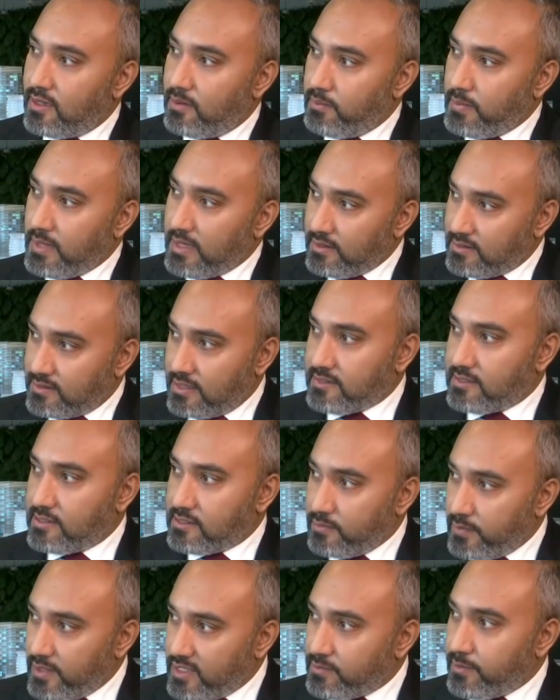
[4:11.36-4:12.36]
middle-sized
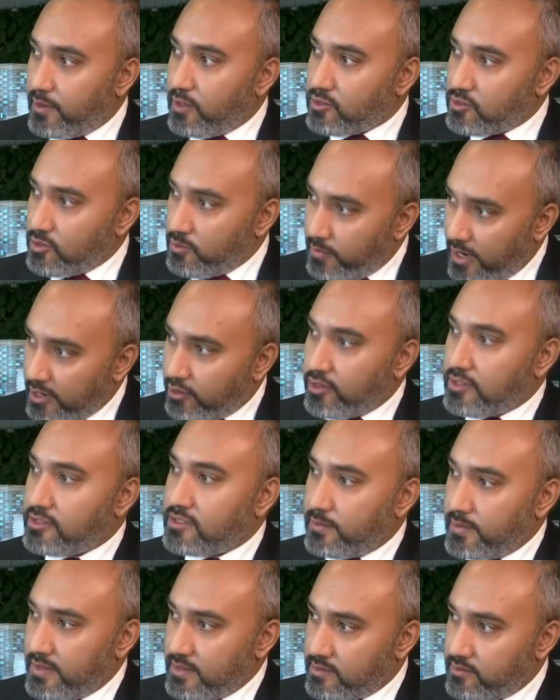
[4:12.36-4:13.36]
SMEs, but also micro
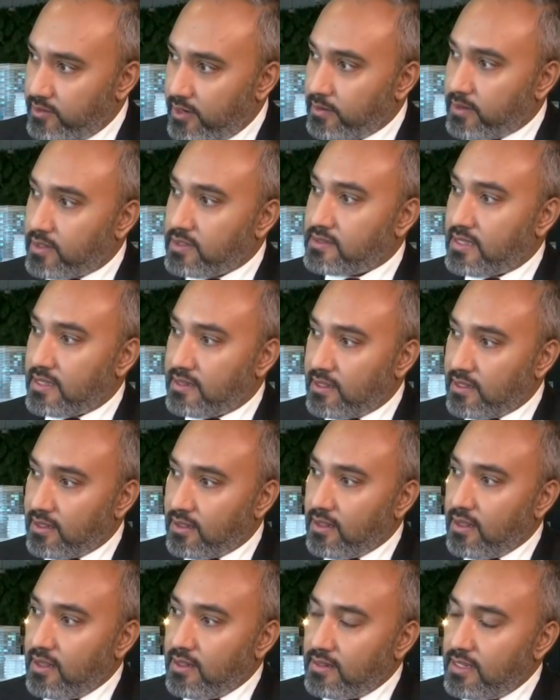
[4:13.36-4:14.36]
SMEs, right? Mm. Because I think
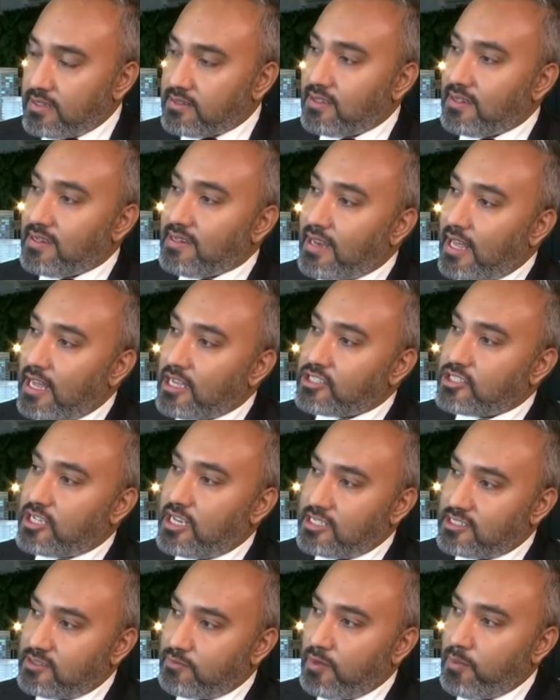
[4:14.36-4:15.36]
that's a larger
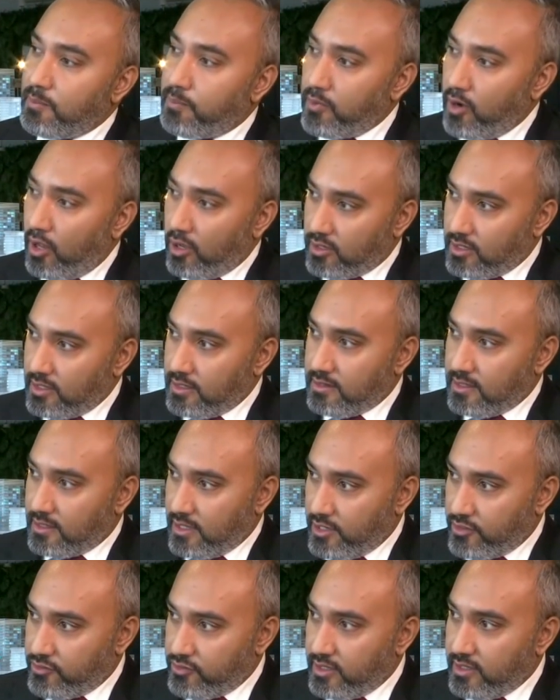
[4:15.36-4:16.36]
SME block in the
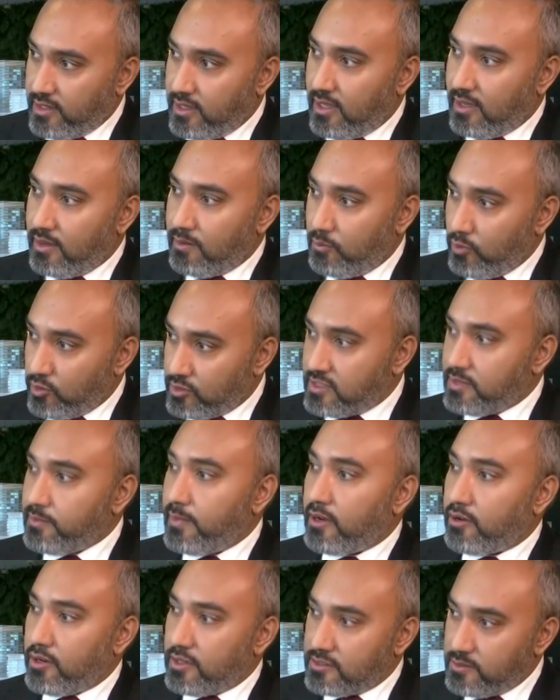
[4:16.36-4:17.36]
country, mm. uh, mostly
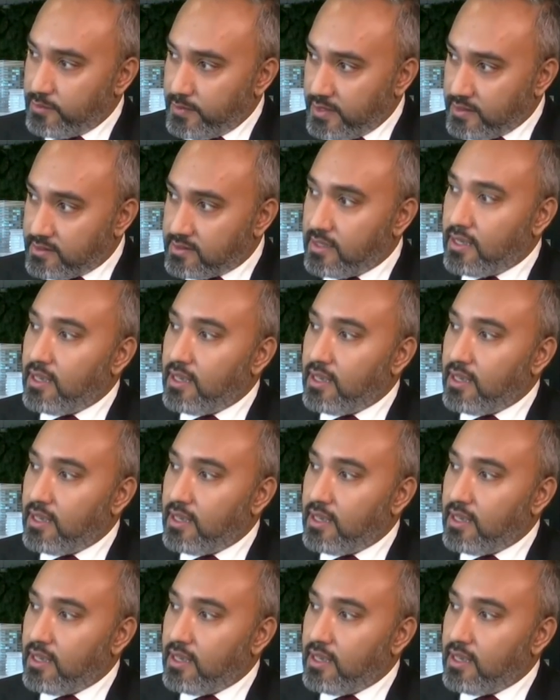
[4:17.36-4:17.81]
micro SMEs. Mm.